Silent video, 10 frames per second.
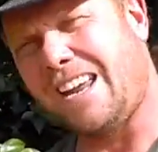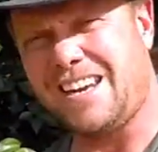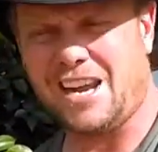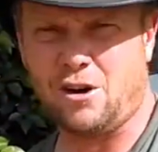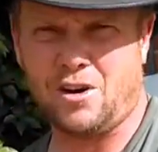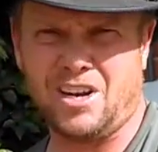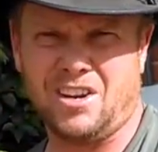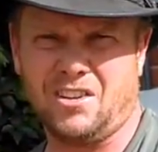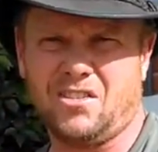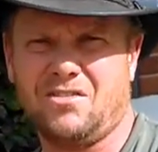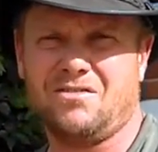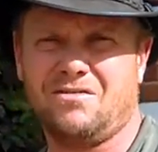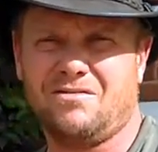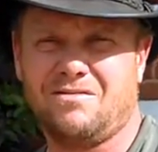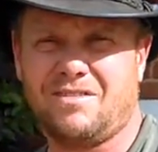And here is
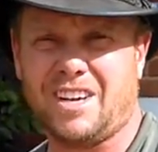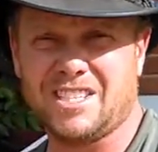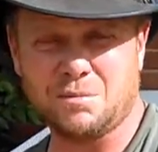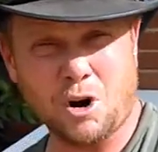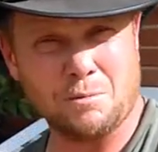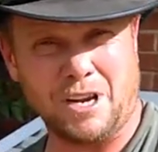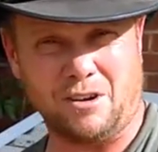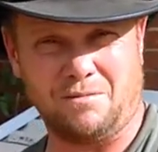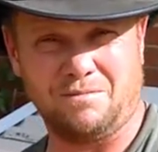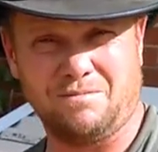a smart meter.